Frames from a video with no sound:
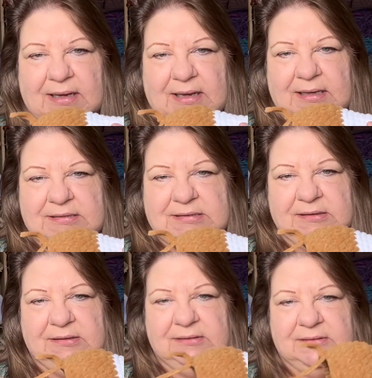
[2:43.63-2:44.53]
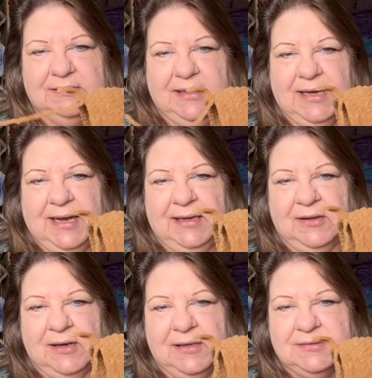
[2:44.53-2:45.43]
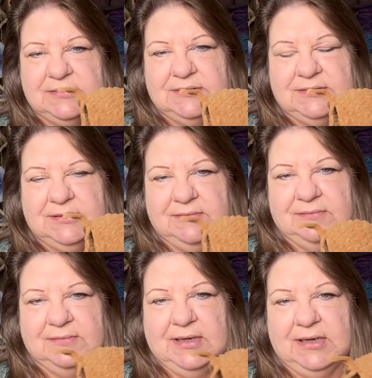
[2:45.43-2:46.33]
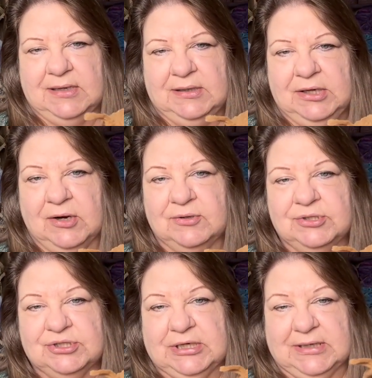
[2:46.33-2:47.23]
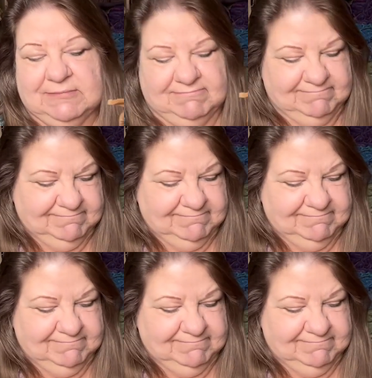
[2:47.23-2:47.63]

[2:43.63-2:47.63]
until I lost yarn chicken.